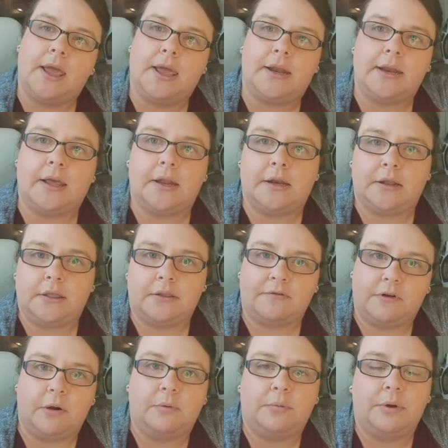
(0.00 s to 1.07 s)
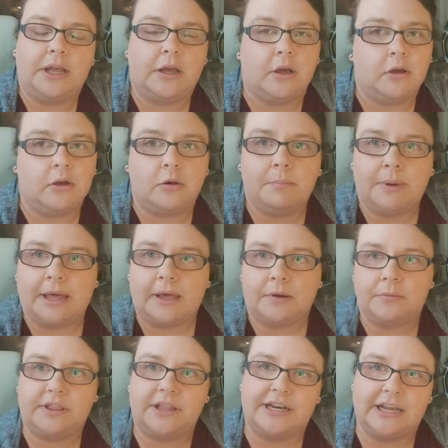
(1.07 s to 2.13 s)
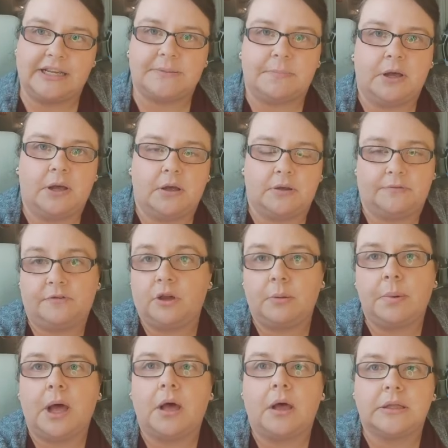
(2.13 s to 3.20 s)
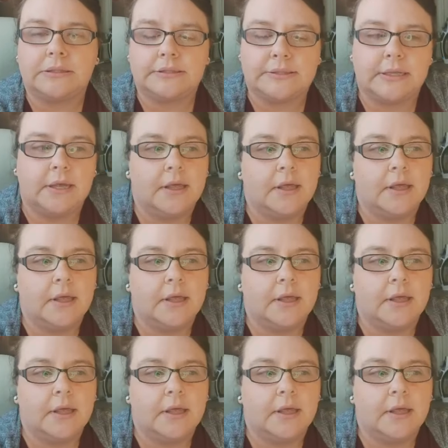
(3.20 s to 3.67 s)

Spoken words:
And then the following week, I'll come back with the next part, a few parts.